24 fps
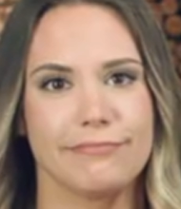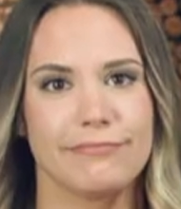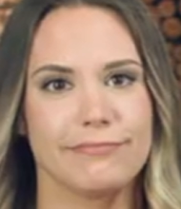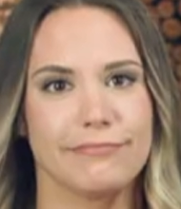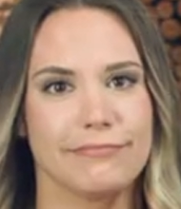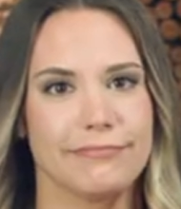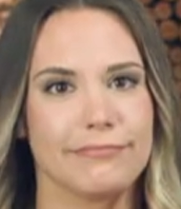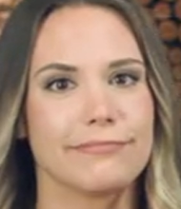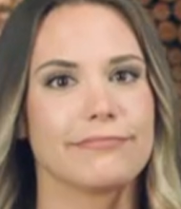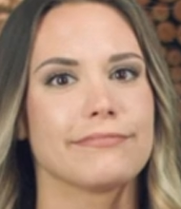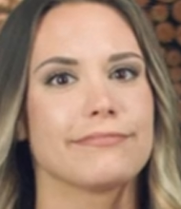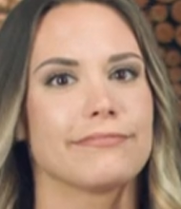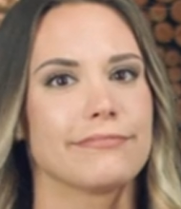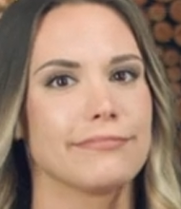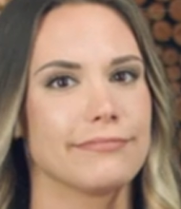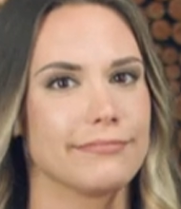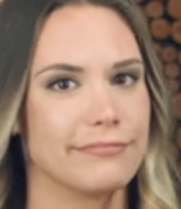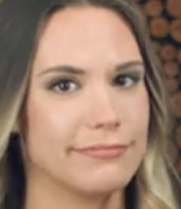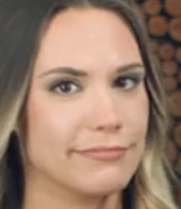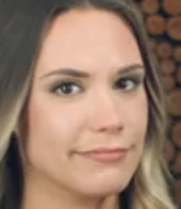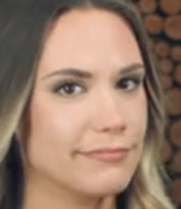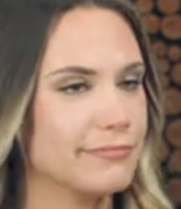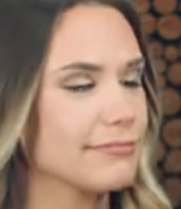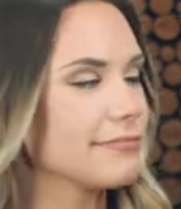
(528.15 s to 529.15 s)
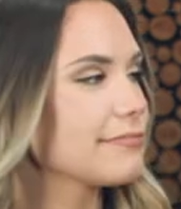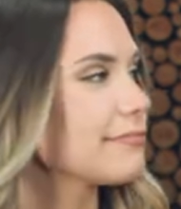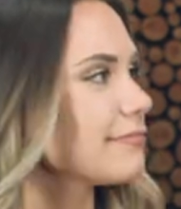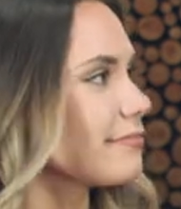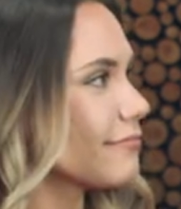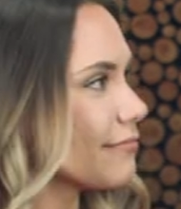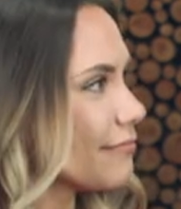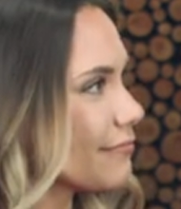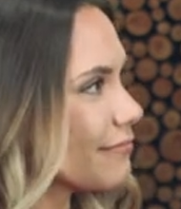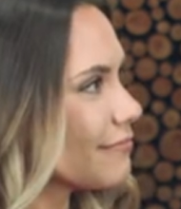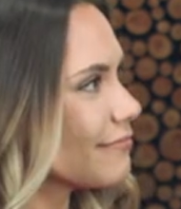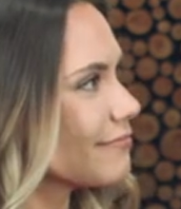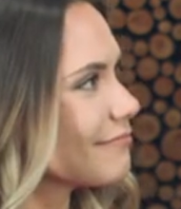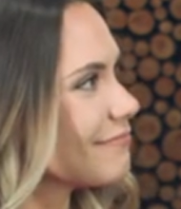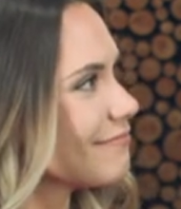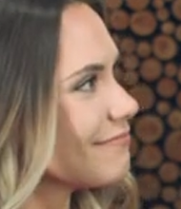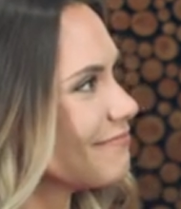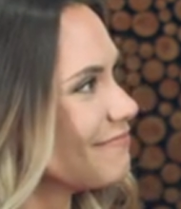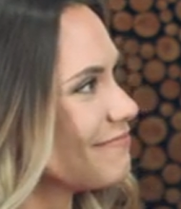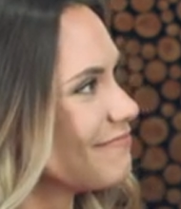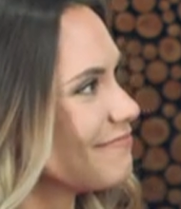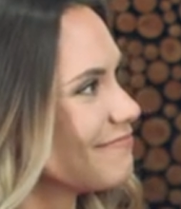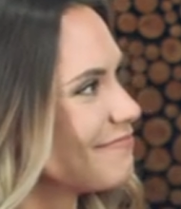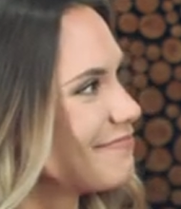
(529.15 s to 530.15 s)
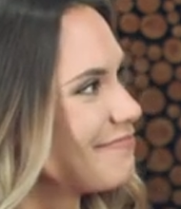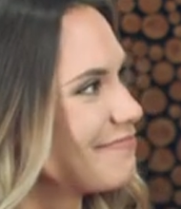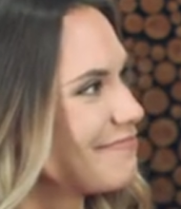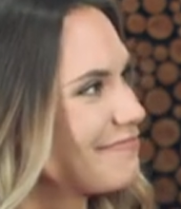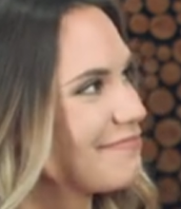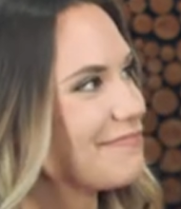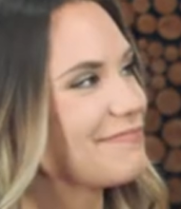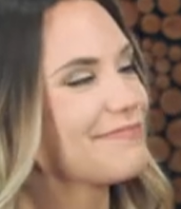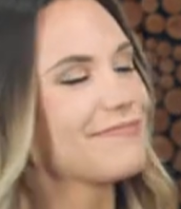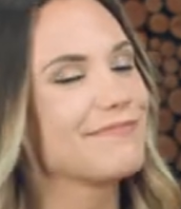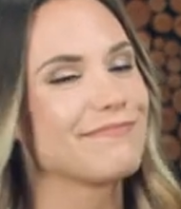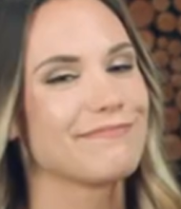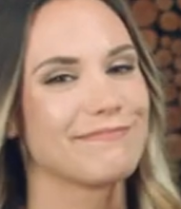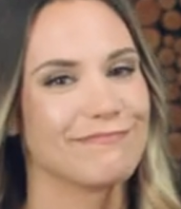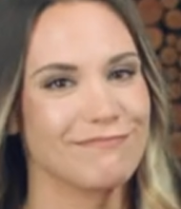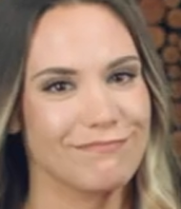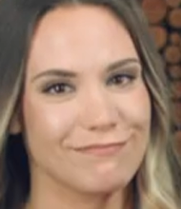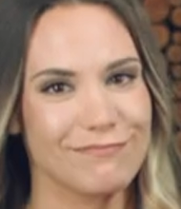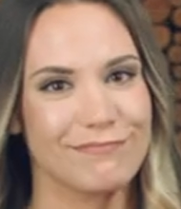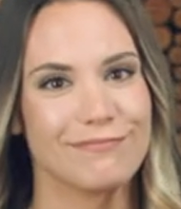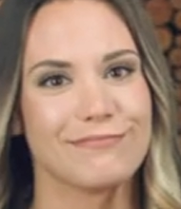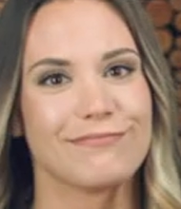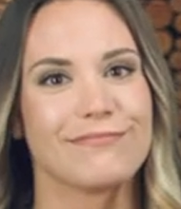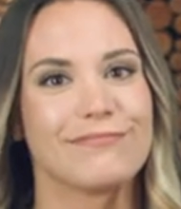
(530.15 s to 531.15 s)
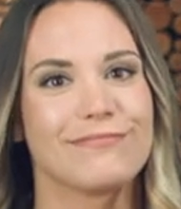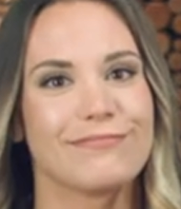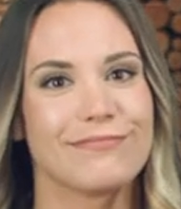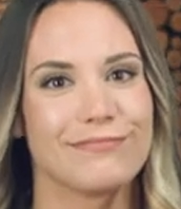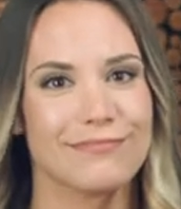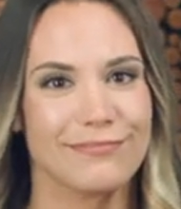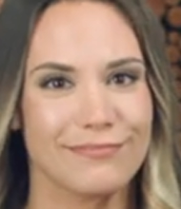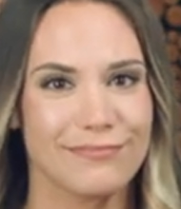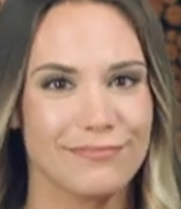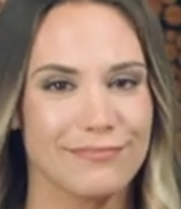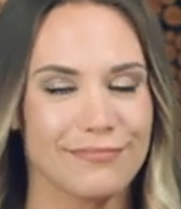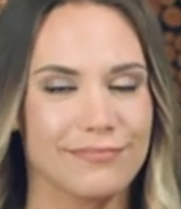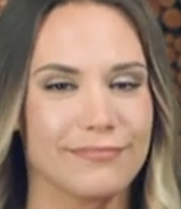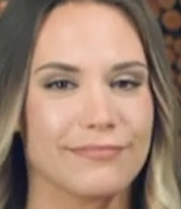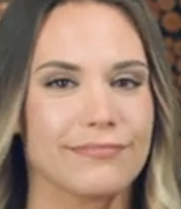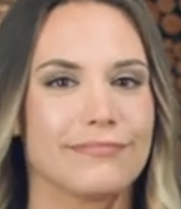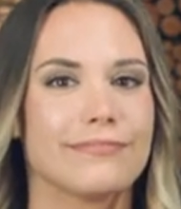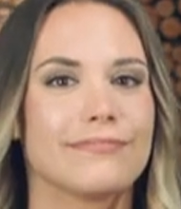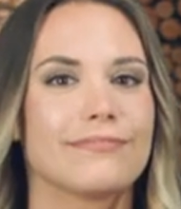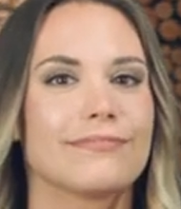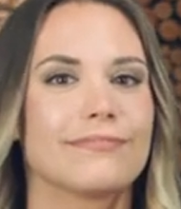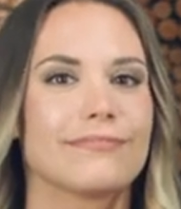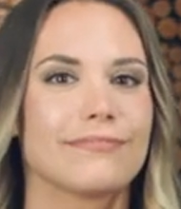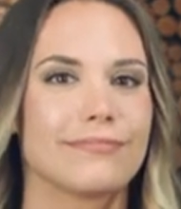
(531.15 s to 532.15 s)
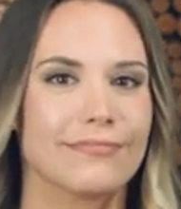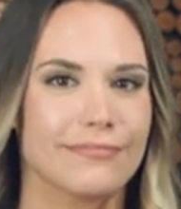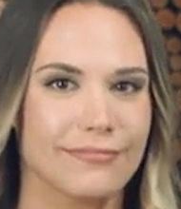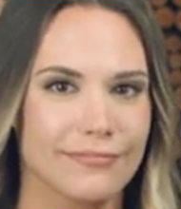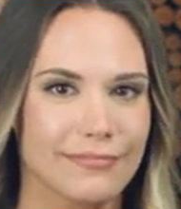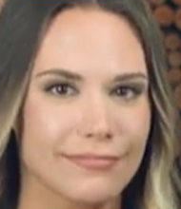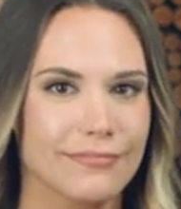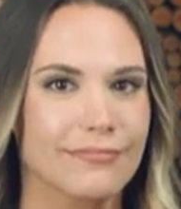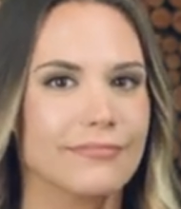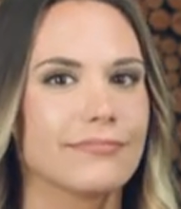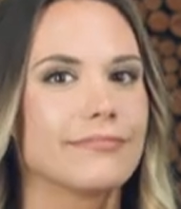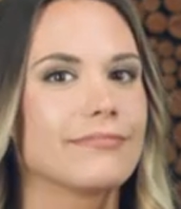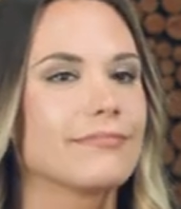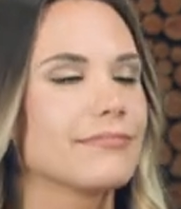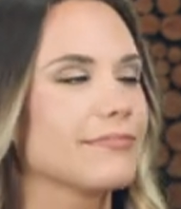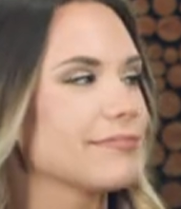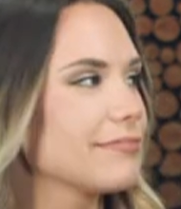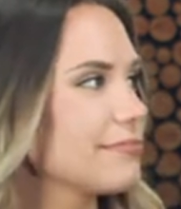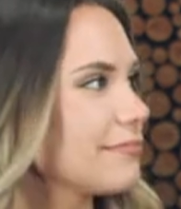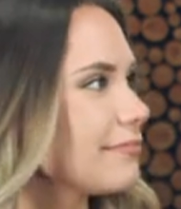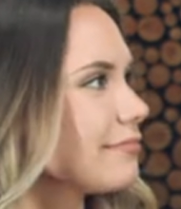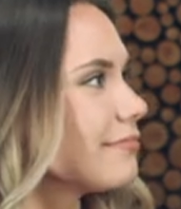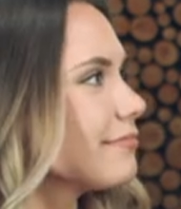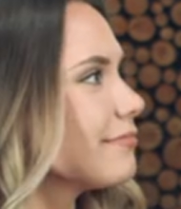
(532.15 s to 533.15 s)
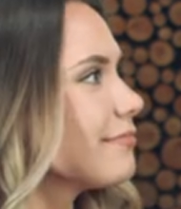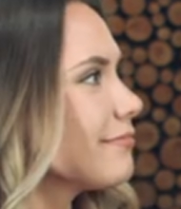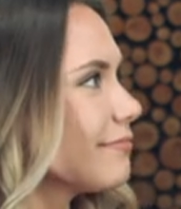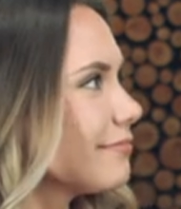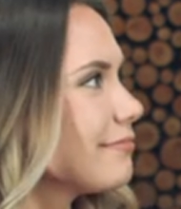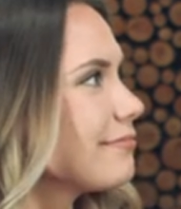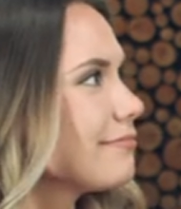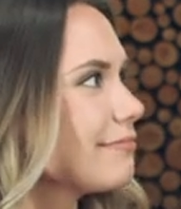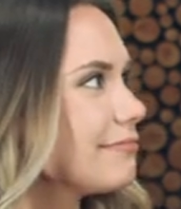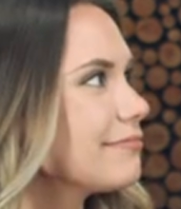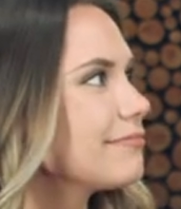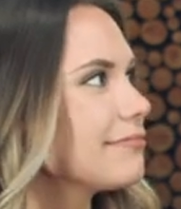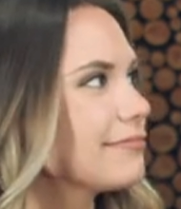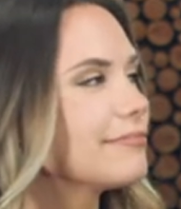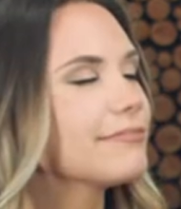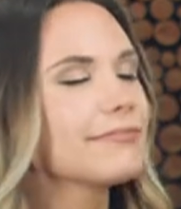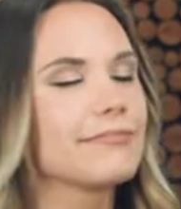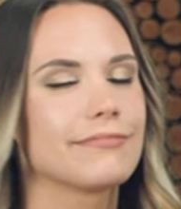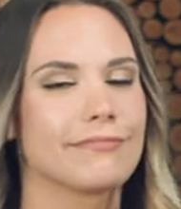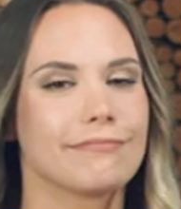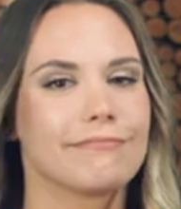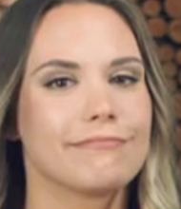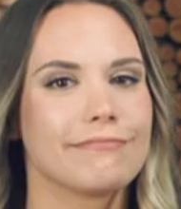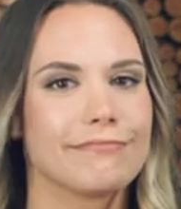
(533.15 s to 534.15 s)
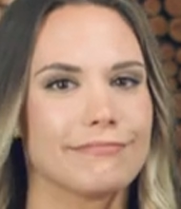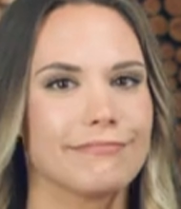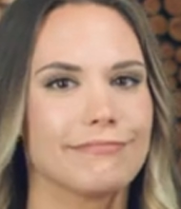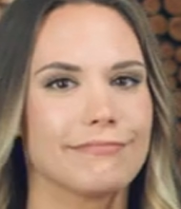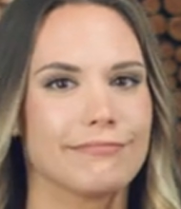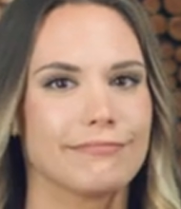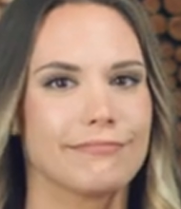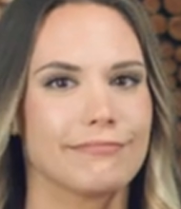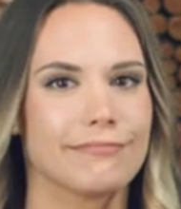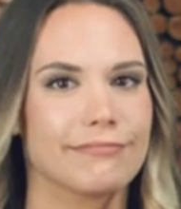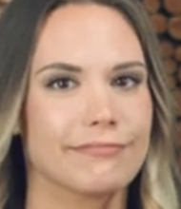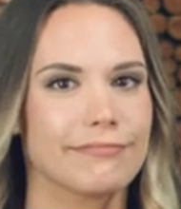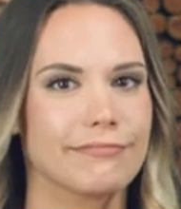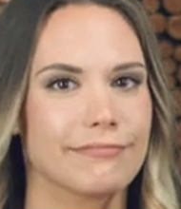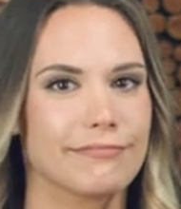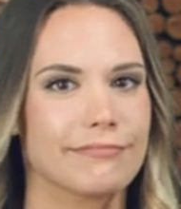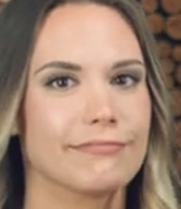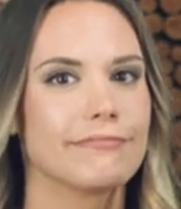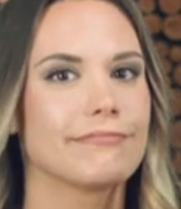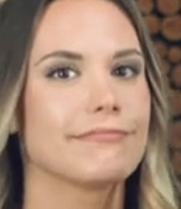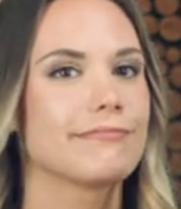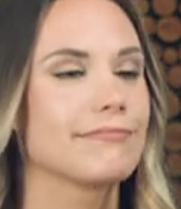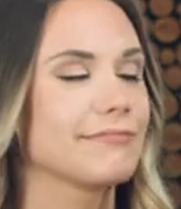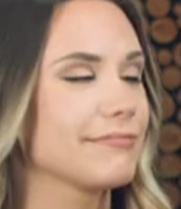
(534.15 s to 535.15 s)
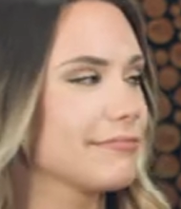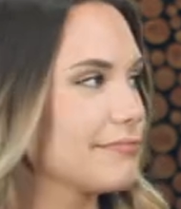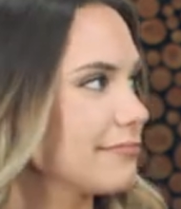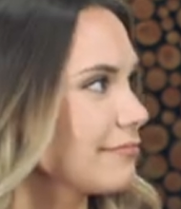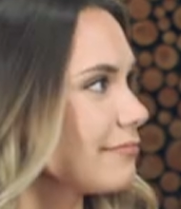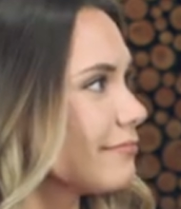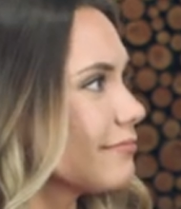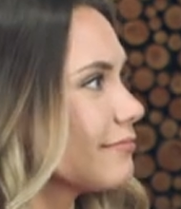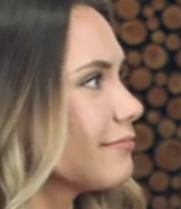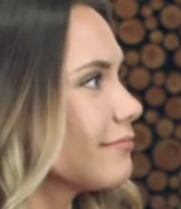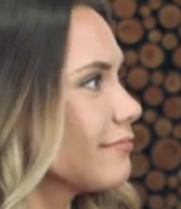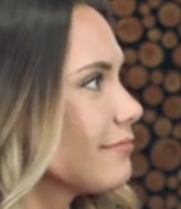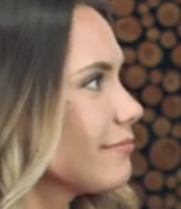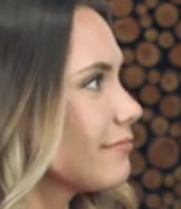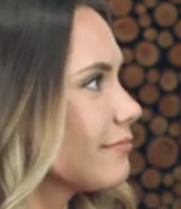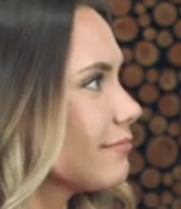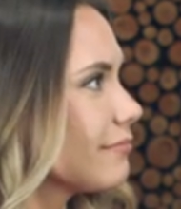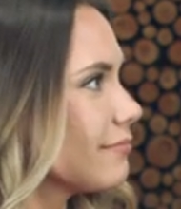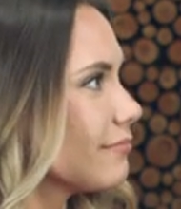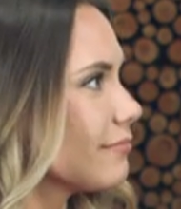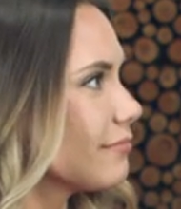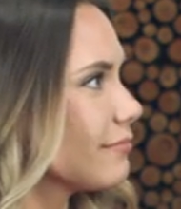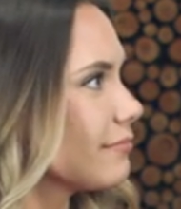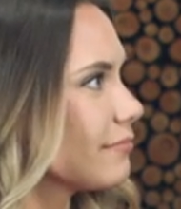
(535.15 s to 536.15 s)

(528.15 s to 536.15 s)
(silent)